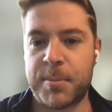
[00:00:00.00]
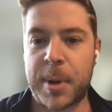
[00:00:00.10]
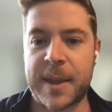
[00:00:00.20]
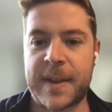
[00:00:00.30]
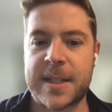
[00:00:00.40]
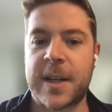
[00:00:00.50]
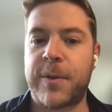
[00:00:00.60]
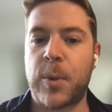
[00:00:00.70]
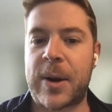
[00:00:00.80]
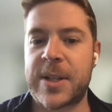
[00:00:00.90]
but that
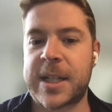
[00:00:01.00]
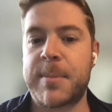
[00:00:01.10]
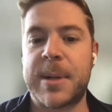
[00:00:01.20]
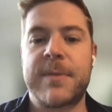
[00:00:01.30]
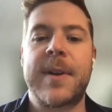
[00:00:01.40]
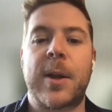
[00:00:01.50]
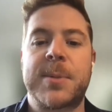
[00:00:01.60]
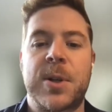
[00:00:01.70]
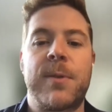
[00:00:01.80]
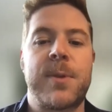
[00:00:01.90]
self-awareness can be
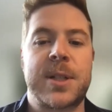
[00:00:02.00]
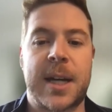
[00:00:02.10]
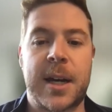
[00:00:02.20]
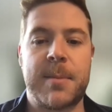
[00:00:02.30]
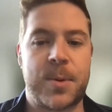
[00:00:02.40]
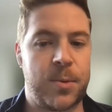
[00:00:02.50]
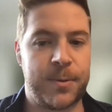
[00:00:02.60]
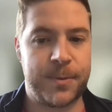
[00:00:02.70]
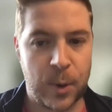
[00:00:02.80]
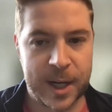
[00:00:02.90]
developed over time through
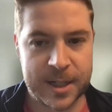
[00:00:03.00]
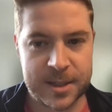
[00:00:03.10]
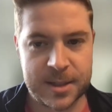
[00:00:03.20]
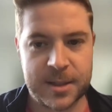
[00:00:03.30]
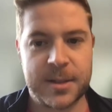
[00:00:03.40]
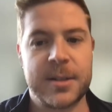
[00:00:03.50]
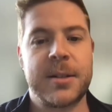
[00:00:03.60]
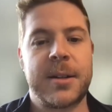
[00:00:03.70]
focus,